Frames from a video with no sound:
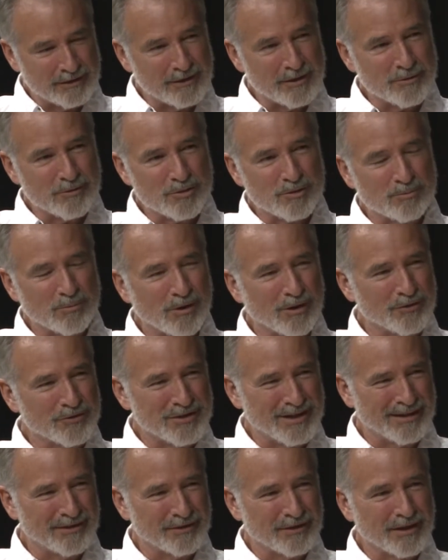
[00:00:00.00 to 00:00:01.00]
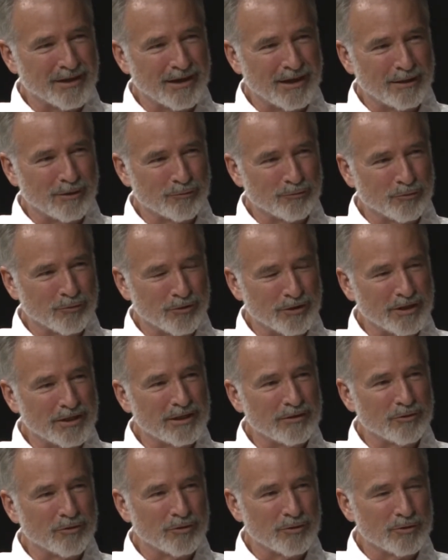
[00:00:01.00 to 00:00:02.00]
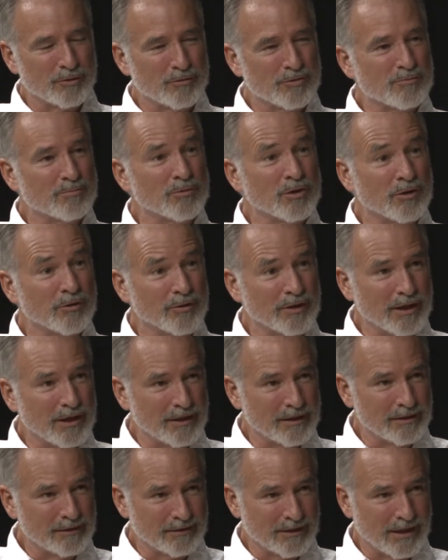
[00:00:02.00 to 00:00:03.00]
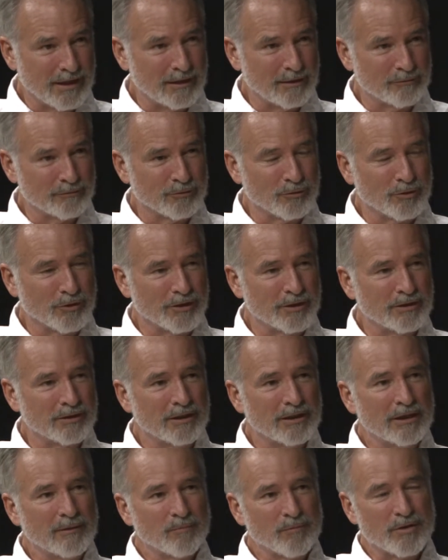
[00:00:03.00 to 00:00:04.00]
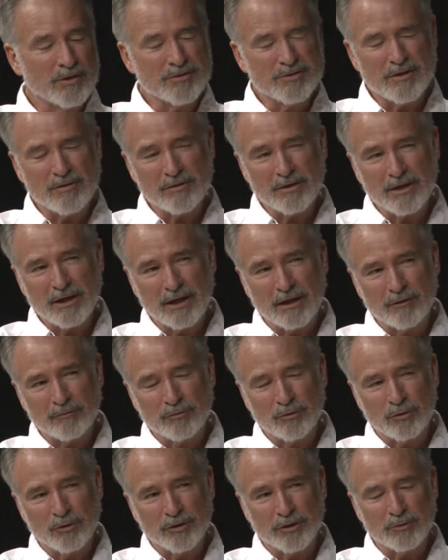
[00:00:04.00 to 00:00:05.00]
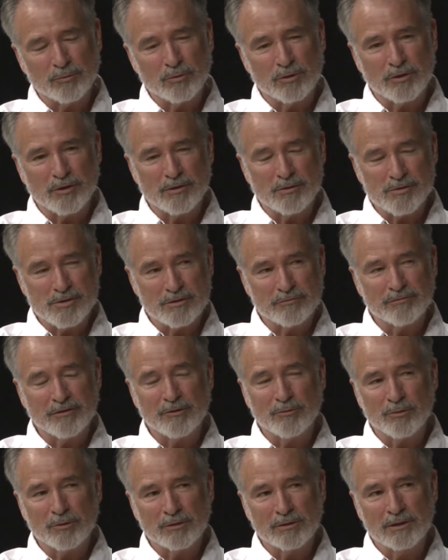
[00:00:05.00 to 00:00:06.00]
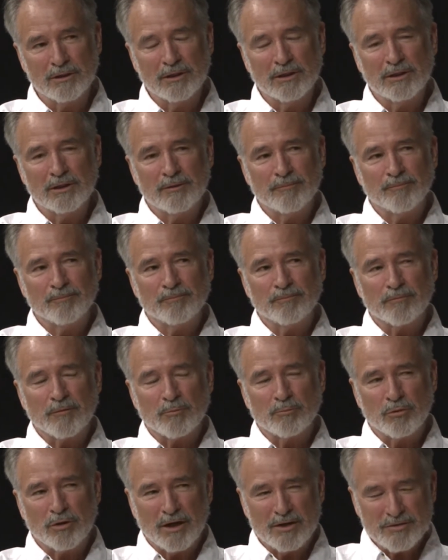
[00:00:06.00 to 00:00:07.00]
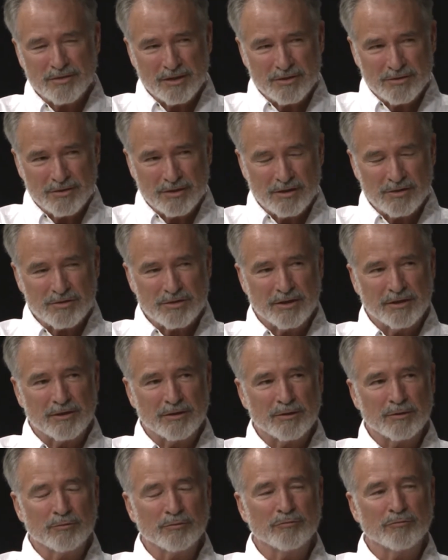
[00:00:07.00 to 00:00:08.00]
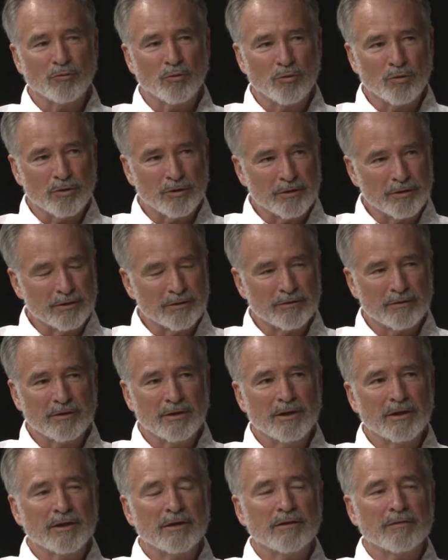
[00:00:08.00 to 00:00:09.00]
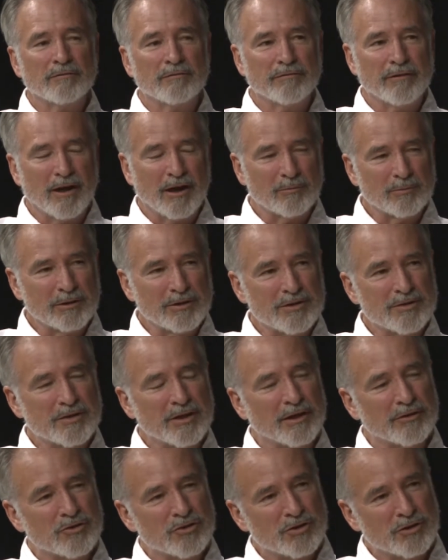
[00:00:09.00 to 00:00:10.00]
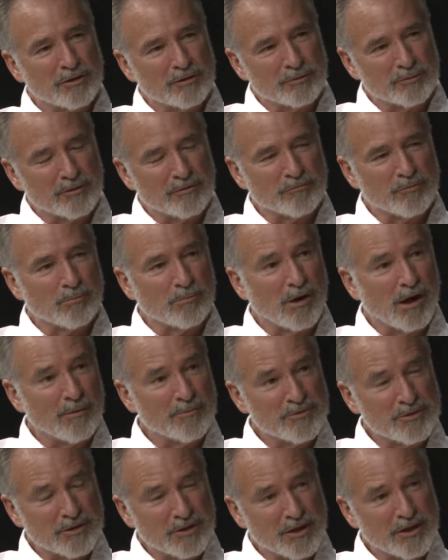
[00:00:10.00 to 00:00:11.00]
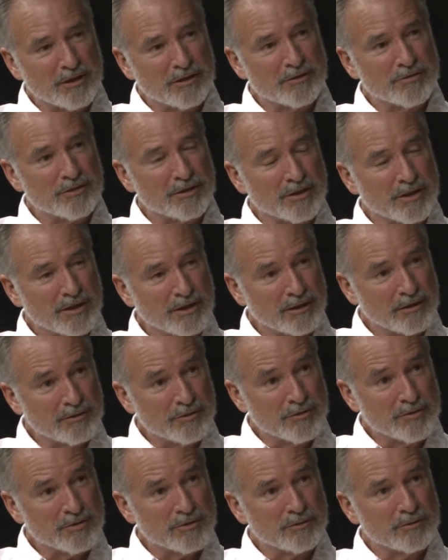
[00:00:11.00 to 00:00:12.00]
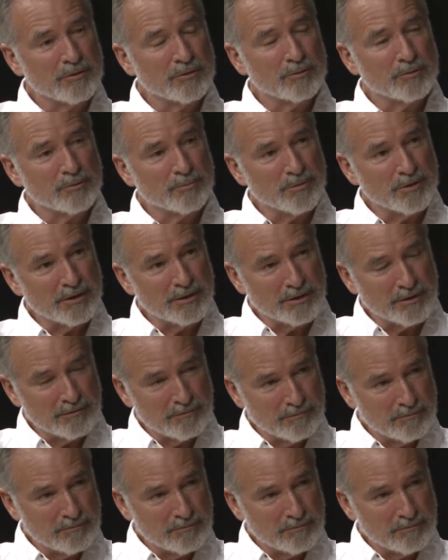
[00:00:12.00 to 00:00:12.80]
small town in California hit the news, Murrieta, California, in Southern California, where there's a federal processing center for families and children, for moms and kids who were being